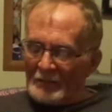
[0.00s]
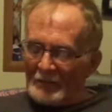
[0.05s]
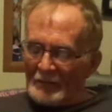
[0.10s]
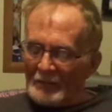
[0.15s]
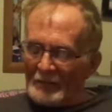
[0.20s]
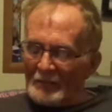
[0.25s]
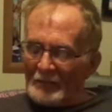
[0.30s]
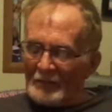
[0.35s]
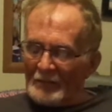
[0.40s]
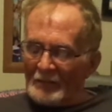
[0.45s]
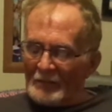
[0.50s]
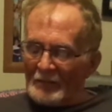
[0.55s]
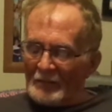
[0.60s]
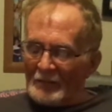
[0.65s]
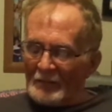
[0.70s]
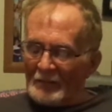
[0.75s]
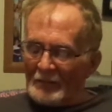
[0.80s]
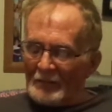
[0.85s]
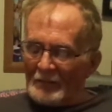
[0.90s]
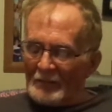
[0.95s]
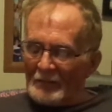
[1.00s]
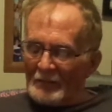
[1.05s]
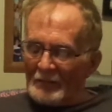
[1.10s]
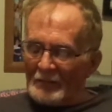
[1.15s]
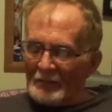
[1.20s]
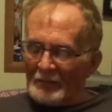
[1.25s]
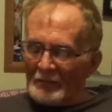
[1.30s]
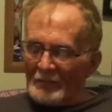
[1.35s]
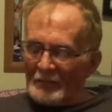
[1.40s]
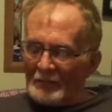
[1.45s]

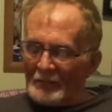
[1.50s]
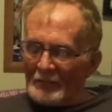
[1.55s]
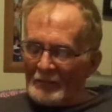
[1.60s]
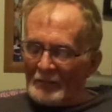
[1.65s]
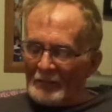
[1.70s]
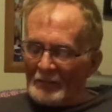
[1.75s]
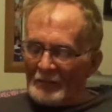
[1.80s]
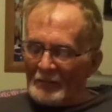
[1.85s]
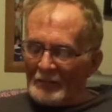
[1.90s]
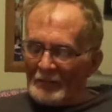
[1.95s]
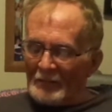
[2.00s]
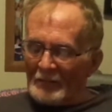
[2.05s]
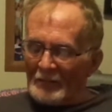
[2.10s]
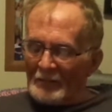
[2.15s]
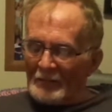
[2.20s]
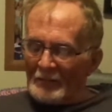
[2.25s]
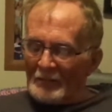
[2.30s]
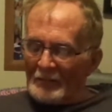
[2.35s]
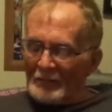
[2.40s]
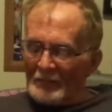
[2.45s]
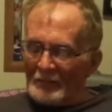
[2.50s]
This person isn't speaking.